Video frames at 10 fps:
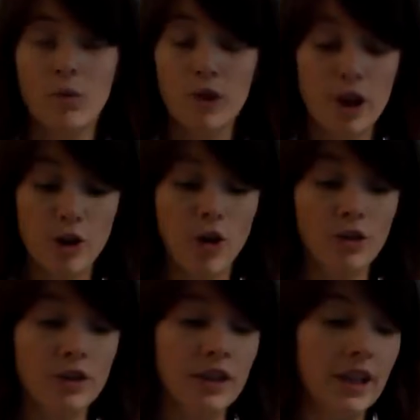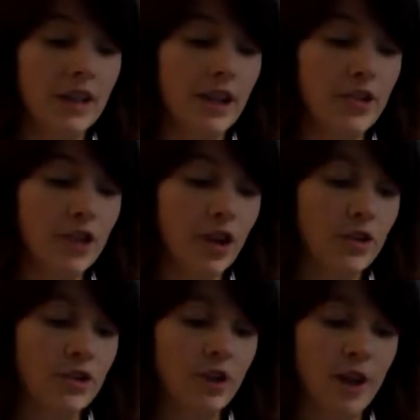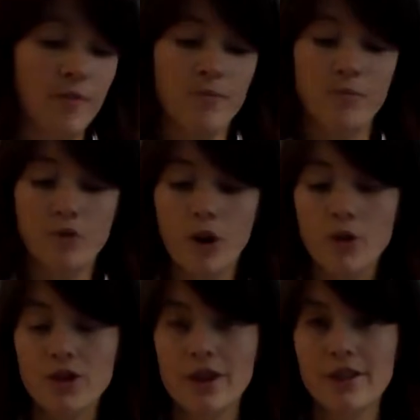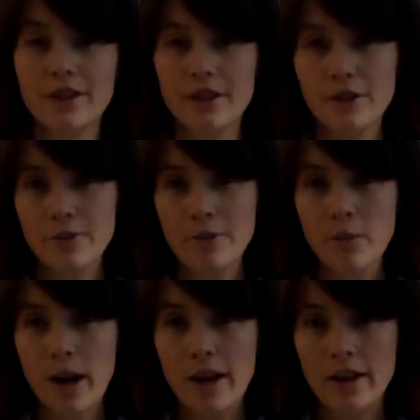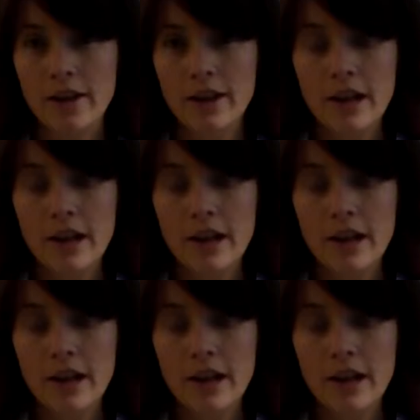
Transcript: Well, they're not. They're just processed in a different way.